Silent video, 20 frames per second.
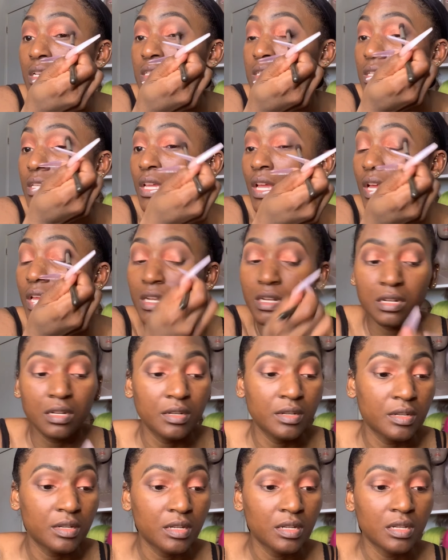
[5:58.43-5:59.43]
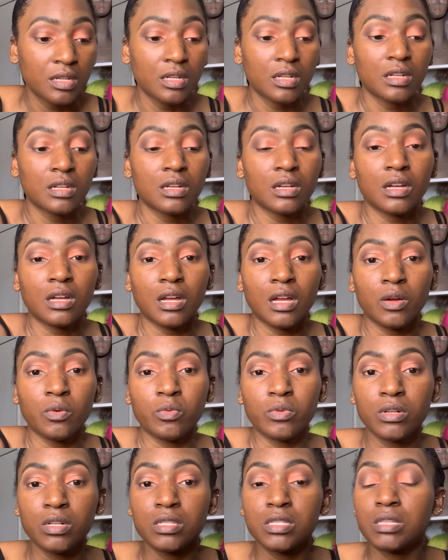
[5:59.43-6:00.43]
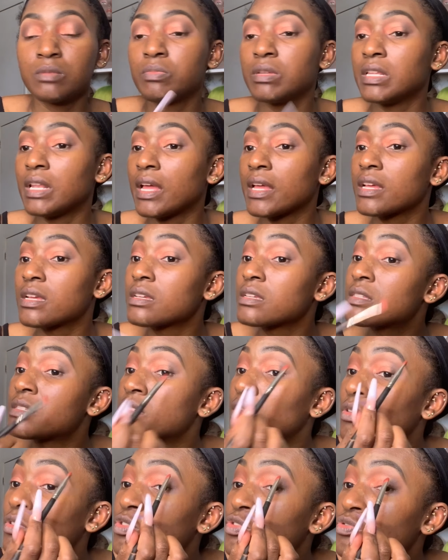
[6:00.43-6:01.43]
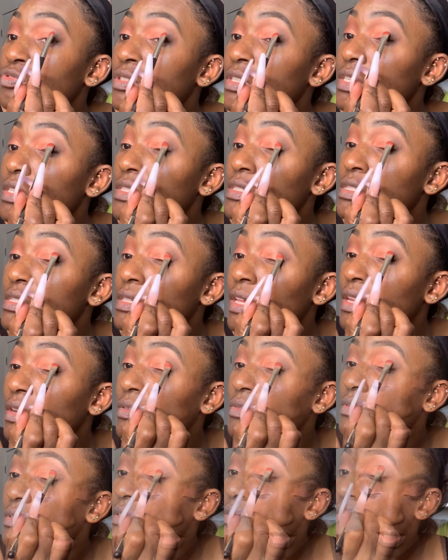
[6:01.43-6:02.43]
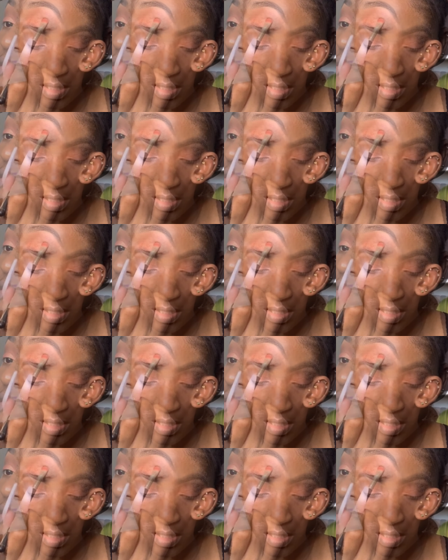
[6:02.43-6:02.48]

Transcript: Cause again, I want it to be like sultry and subtle.